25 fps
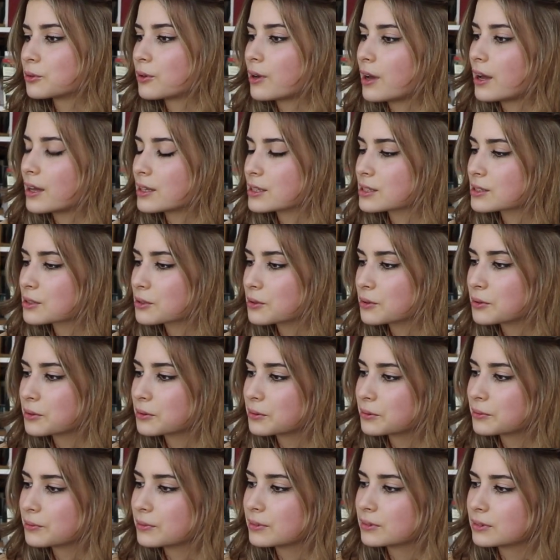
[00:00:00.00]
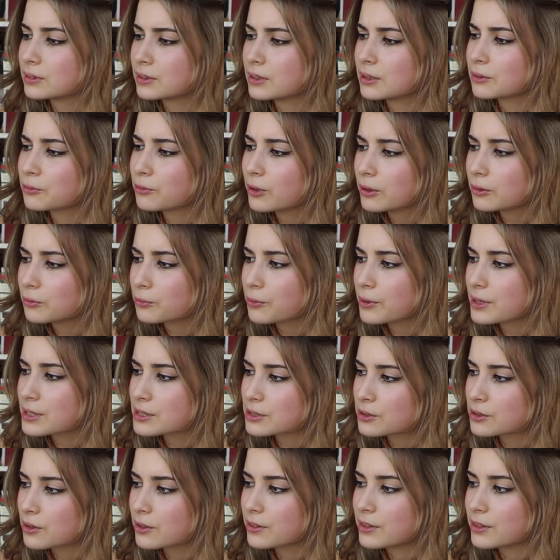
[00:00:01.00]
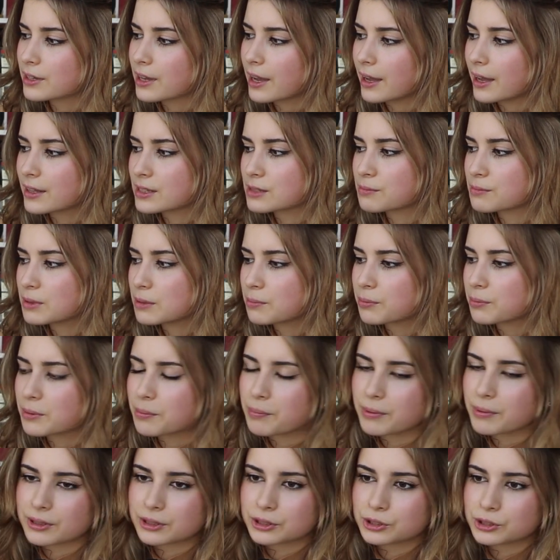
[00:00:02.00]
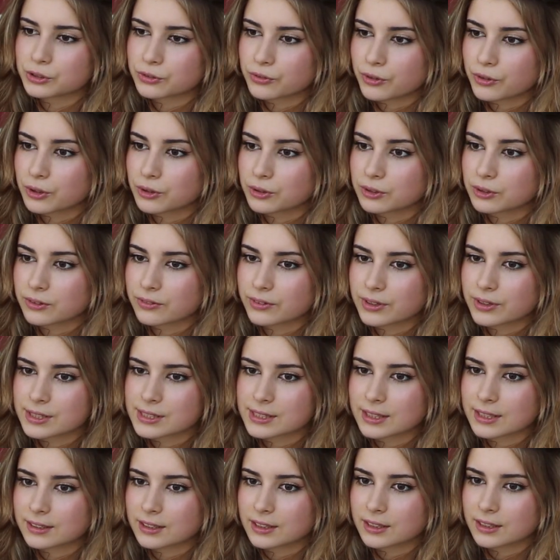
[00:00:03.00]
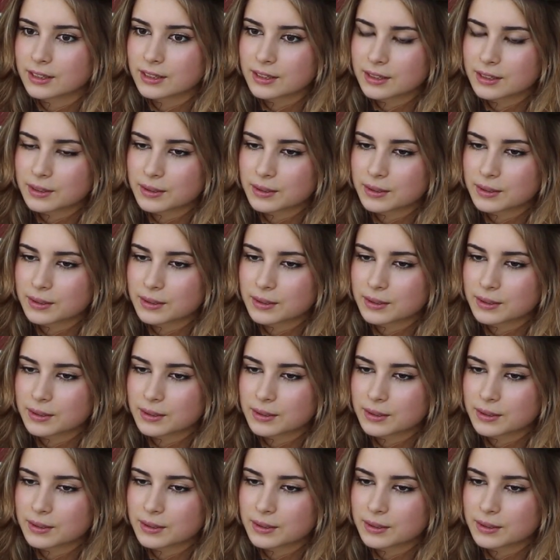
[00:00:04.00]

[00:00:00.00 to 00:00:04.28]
to ask you, in what ways do you think ISB prepared you for university?